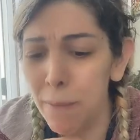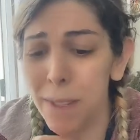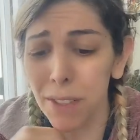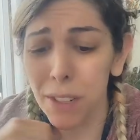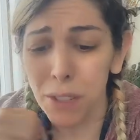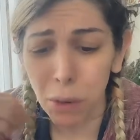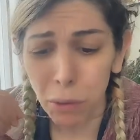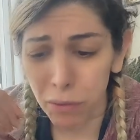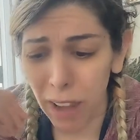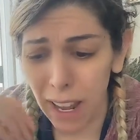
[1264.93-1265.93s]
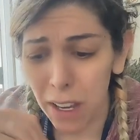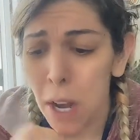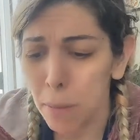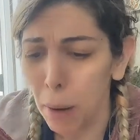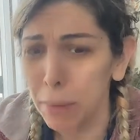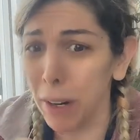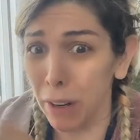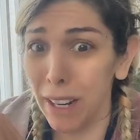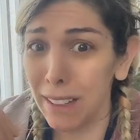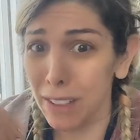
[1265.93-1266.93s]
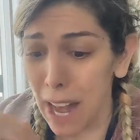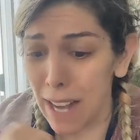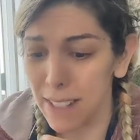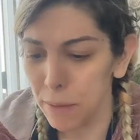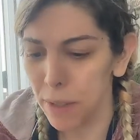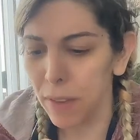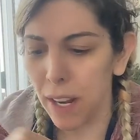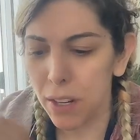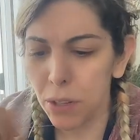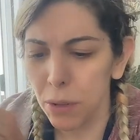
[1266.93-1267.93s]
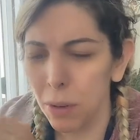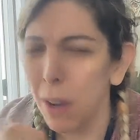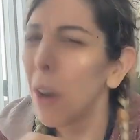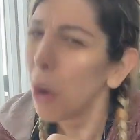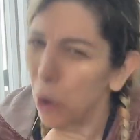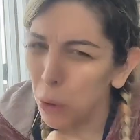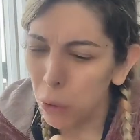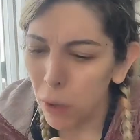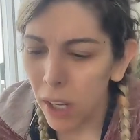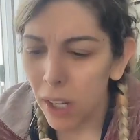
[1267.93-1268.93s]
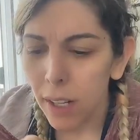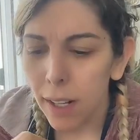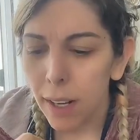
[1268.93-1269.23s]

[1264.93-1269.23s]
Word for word: The name sounded so fake. Probably her English accent was fake too. Who?